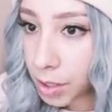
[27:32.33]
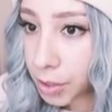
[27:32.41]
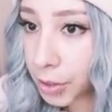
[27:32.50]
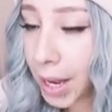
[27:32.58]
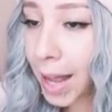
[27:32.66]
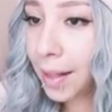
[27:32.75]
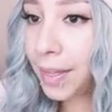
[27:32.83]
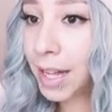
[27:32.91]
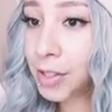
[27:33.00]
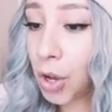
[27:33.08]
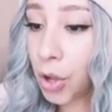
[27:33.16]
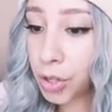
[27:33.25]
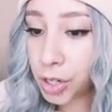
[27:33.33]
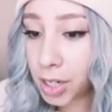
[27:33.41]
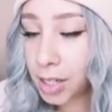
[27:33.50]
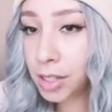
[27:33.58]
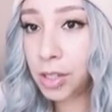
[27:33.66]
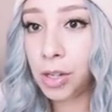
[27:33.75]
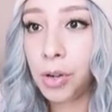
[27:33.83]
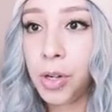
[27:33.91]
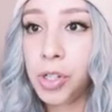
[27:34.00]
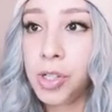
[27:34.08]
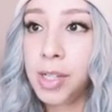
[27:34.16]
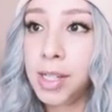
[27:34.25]
So yeah, that's all you need to do.
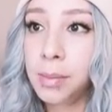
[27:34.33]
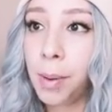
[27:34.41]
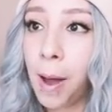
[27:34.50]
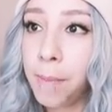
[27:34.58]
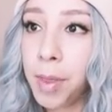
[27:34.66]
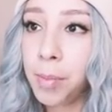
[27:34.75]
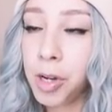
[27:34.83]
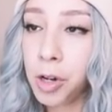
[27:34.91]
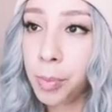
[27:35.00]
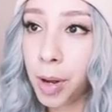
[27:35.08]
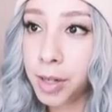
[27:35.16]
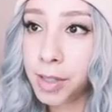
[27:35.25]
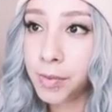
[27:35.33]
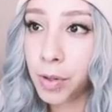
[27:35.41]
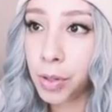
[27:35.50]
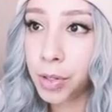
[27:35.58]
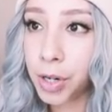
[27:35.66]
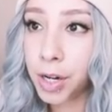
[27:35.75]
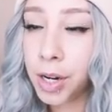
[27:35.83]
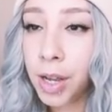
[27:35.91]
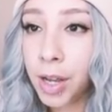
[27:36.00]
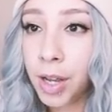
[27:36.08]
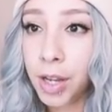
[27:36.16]
You just need to pop them in your mods folder.